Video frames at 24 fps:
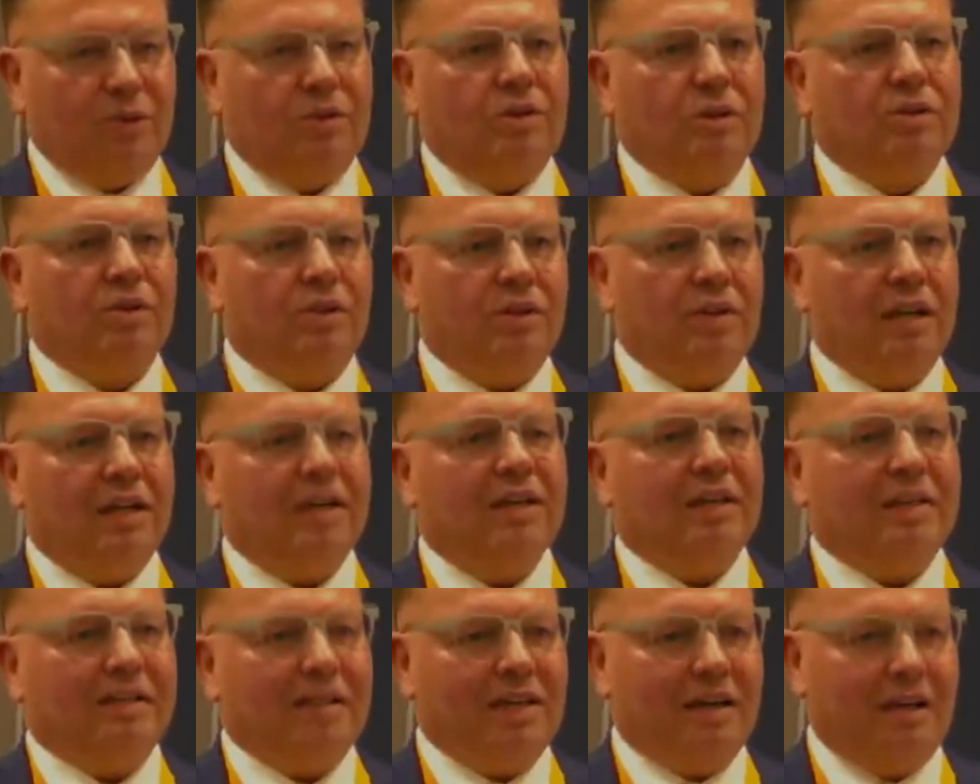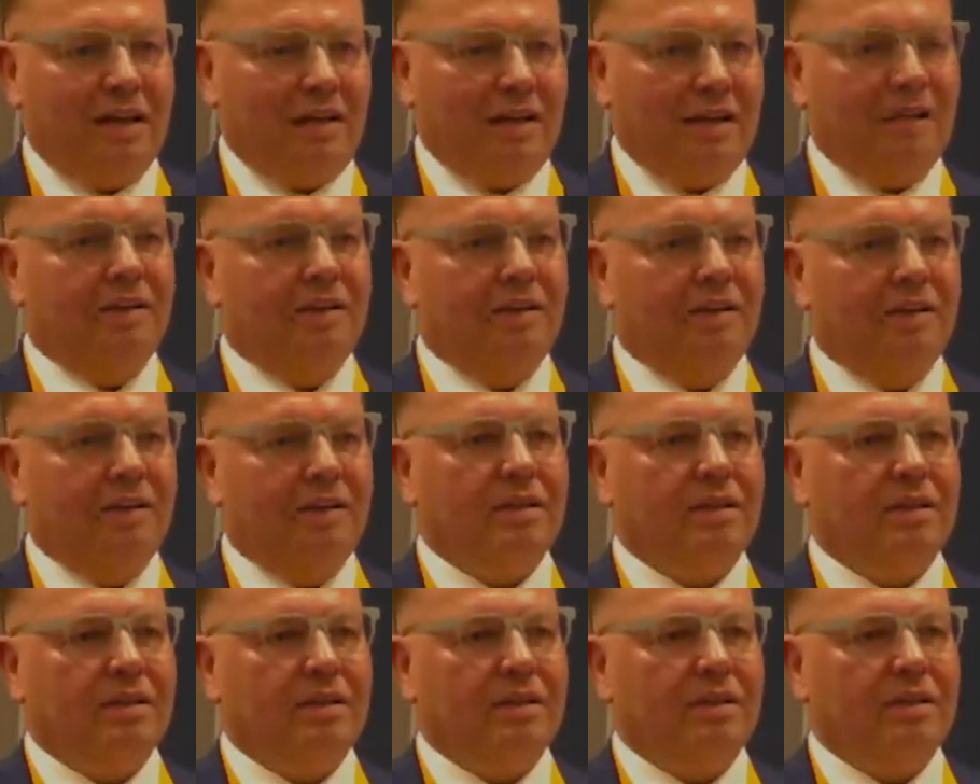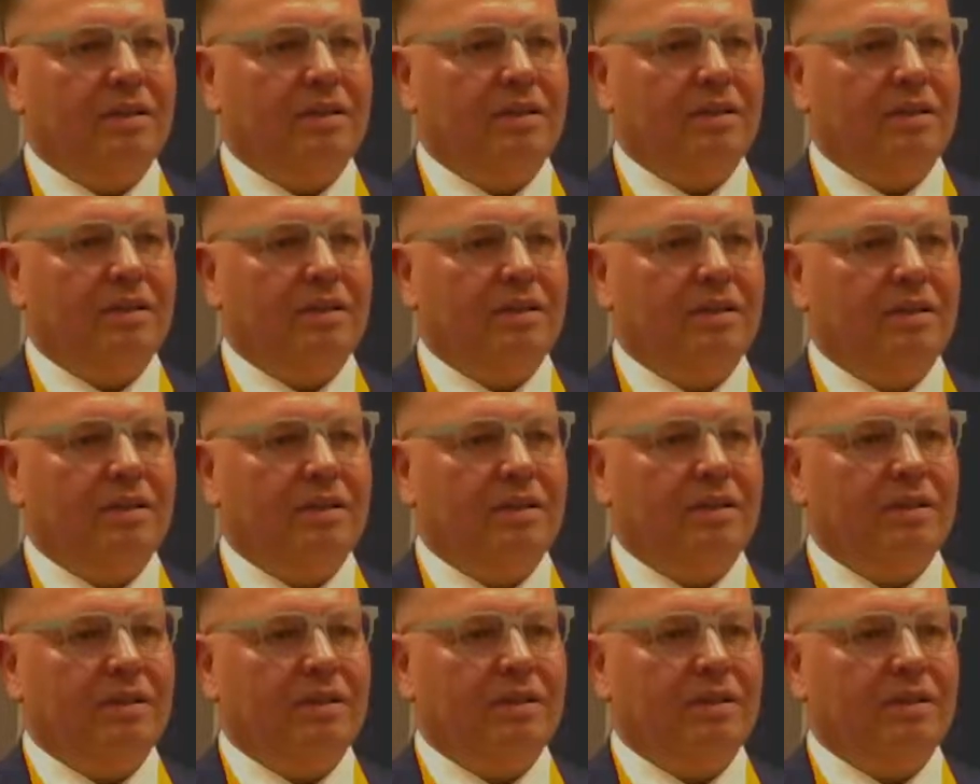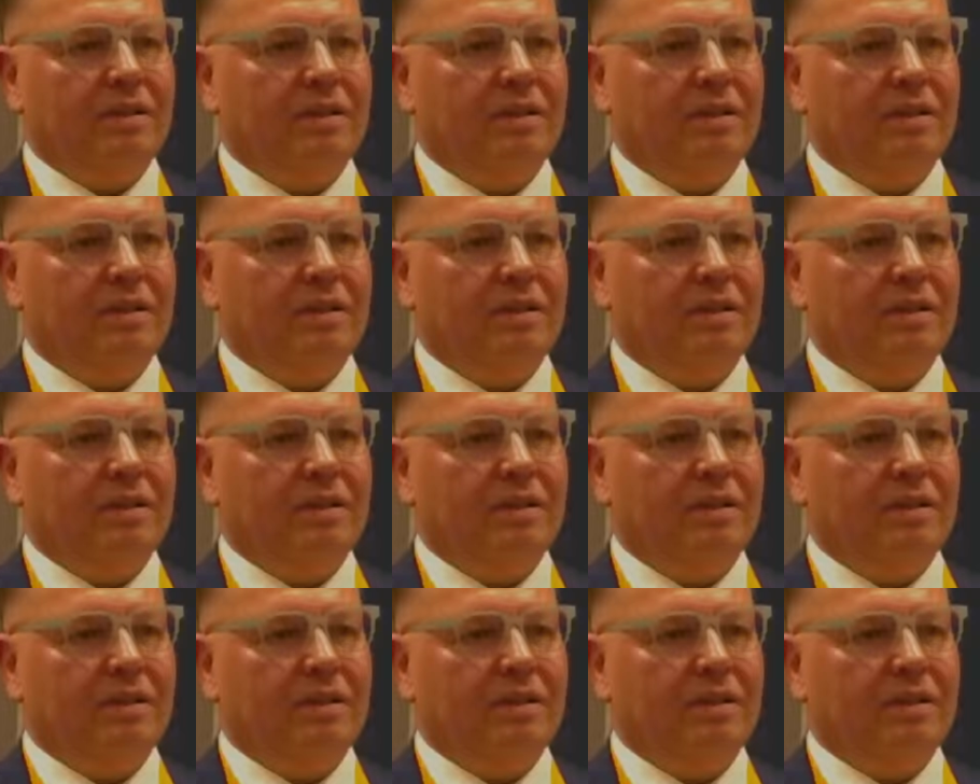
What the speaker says: because all they're going to tell you is you're not allowed to invest